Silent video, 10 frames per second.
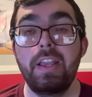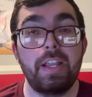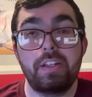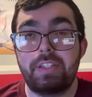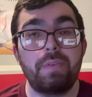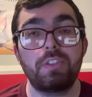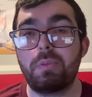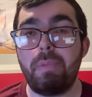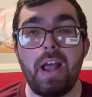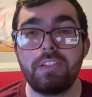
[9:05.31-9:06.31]
and the Devils
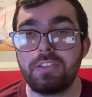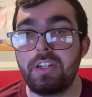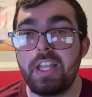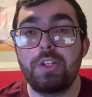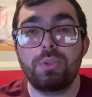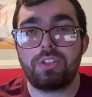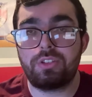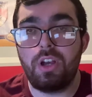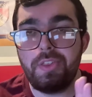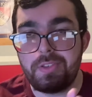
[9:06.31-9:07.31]
were pouncing on it, and you just
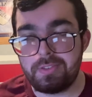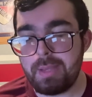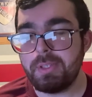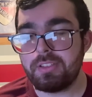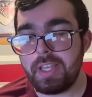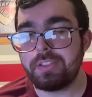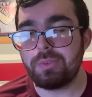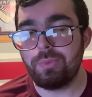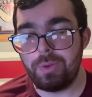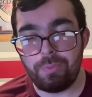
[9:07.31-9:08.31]
saw the same mistakes
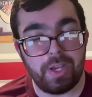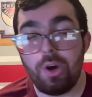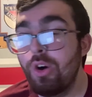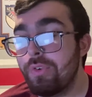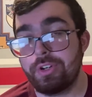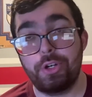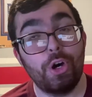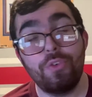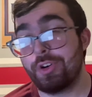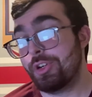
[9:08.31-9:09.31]
over and
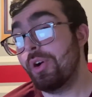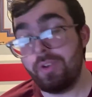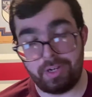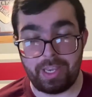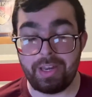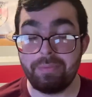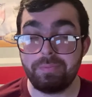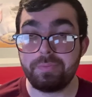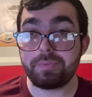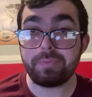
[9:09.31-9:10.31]
over and over again,
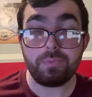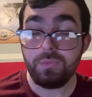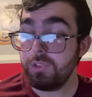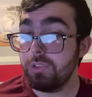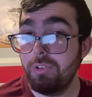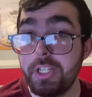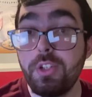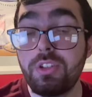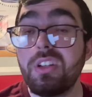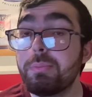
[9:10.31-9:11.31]
like you
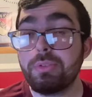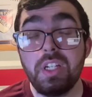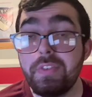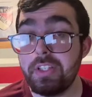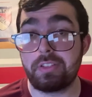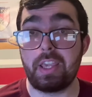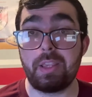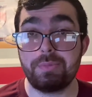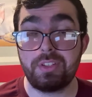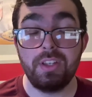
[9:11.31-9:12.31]
saw in previous
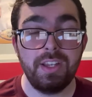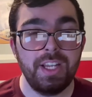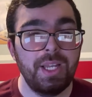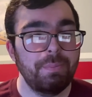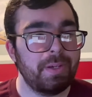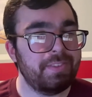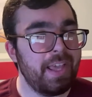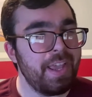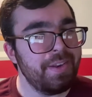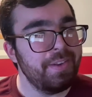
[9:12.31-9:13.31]
games. But
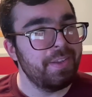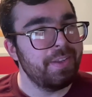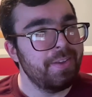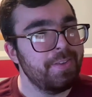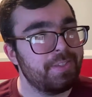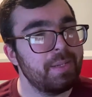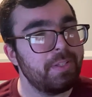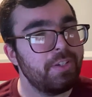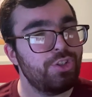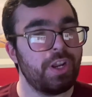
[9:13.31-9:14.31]
then
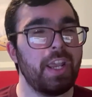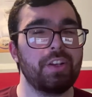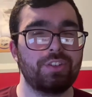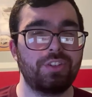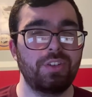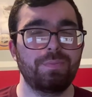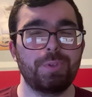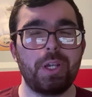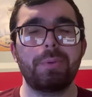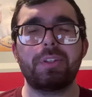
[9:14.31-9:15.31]
something changed. You
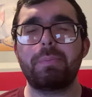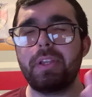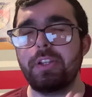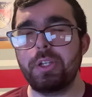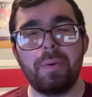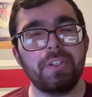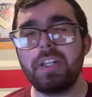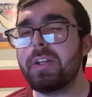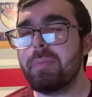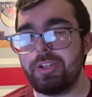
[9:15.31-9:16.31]
go into the you go into the
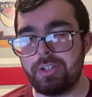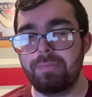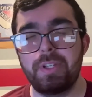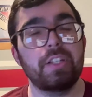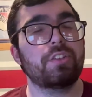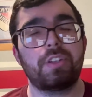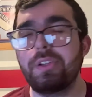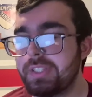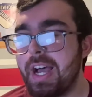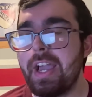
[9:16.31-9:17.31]
intermission. It's still
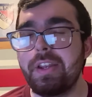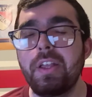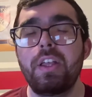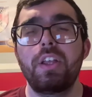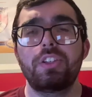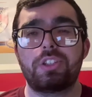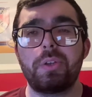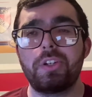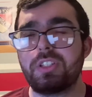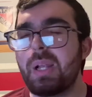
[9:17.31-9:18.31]
tied. So
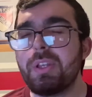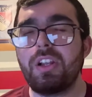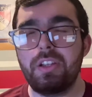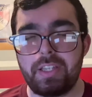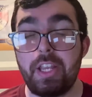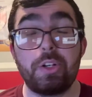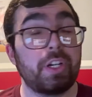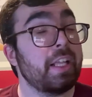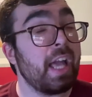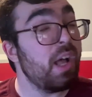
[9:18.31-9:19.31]
there's something to look at. You're
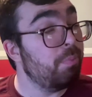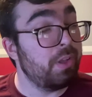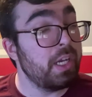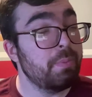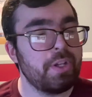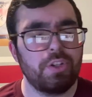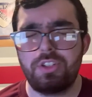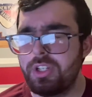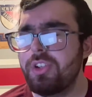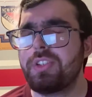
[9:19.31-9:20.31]
getting outplayed, but you're
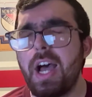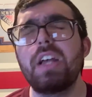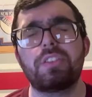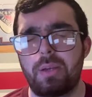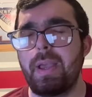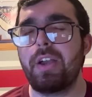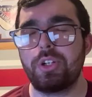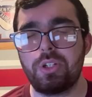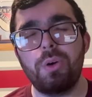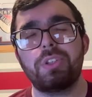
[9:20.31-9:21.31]
still tied somehow. Your
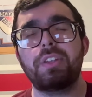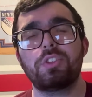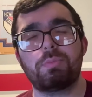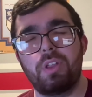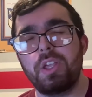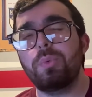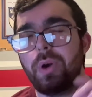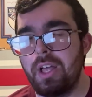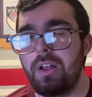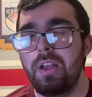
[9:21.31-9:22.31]
goaltender's playing
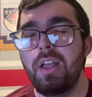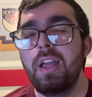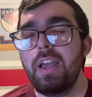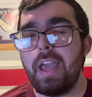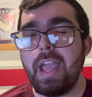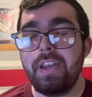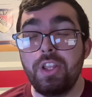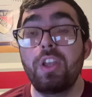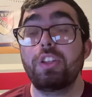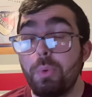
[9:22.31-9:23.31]
well, and
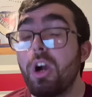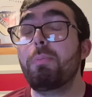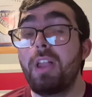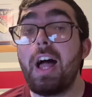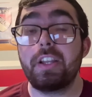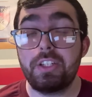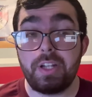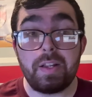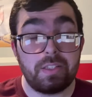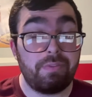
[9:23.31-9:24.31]
you are blocking
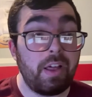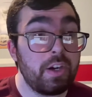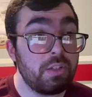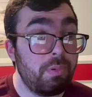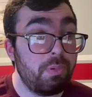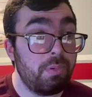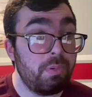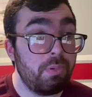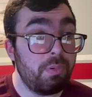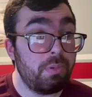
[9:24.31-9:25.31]
shots. The Flyers blocked a
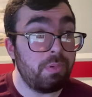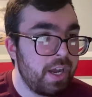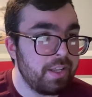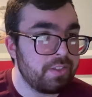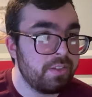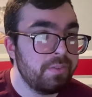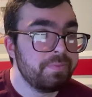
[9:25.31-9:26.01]
lot of shots